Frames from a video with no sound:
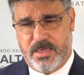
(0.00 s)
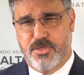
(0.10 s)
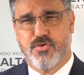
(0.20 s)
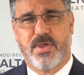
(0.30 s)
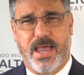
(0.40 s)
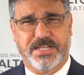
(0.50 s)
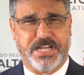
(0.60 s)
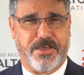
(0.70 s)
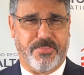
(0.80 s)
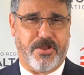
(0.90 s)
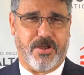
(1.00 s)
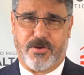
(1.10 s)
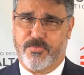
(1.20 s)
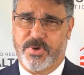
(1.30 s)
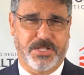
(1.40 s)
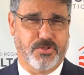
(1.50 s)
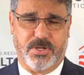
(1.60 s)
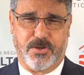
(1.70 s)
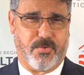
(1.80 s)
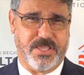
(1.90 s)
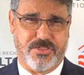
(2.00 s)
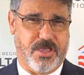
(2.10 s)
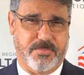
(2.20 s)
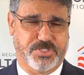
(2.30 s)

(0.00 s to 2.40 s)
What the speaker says: You guys out there are really doing a great job,